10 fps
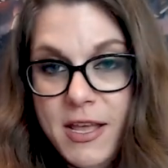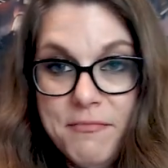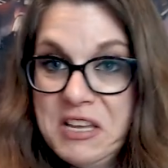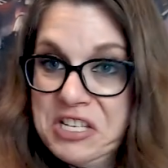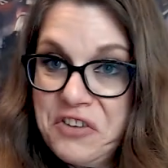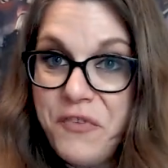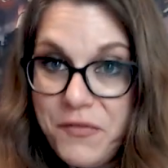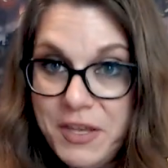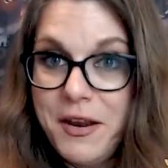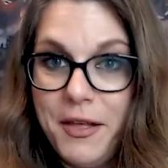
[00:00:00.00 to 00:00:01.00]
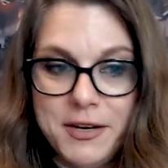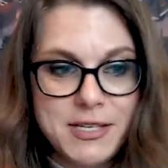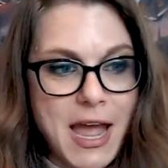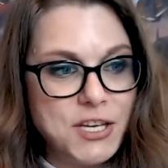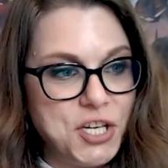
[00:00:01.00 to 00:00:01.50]
These are fifty dollar
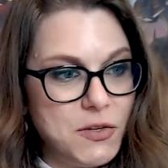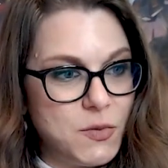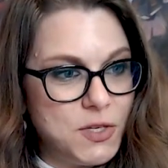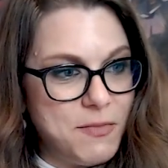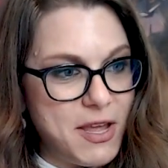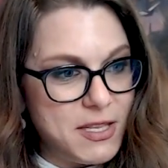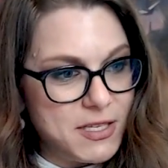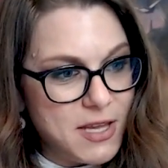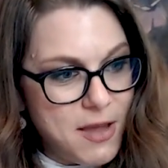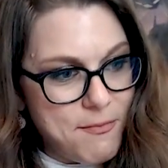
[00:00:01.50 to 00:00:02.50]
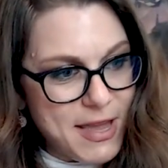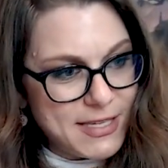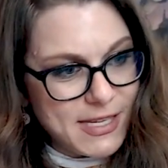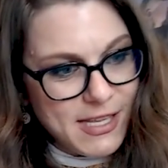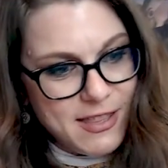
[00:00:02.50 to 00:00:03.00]
statues, which means
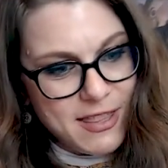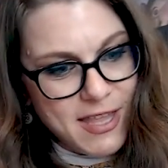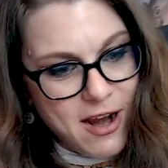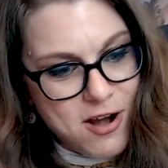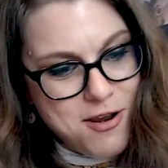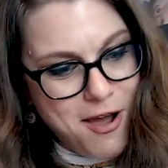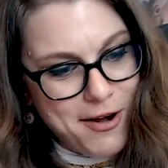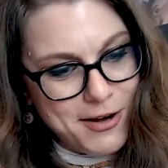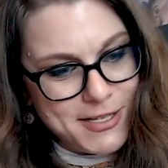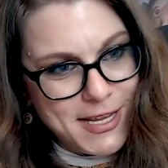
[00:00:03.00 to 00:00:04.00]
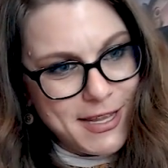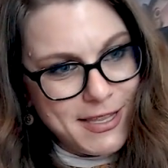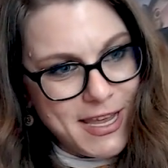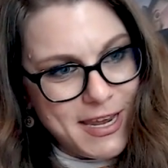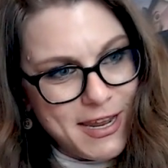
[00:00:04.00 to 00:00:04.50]
basically that they are
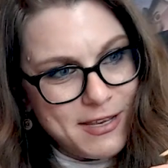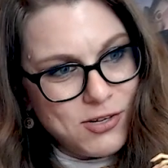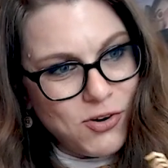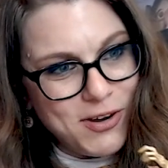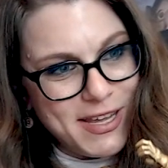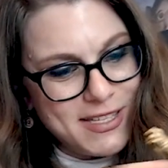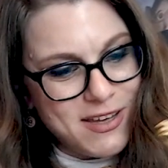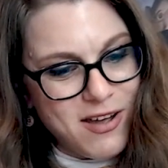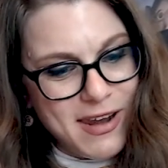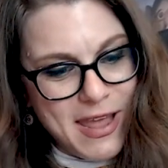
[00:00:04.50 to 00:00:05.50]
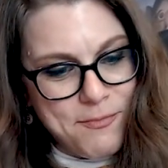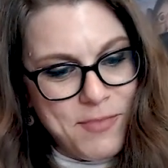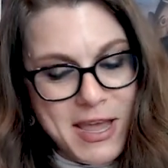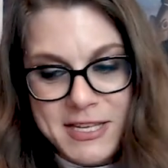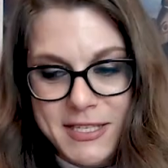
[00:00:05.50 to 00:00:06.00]
non-articulated toys on a
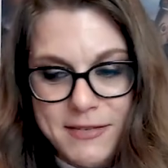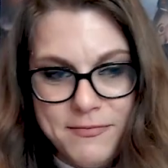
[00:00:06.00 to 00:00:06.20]
base.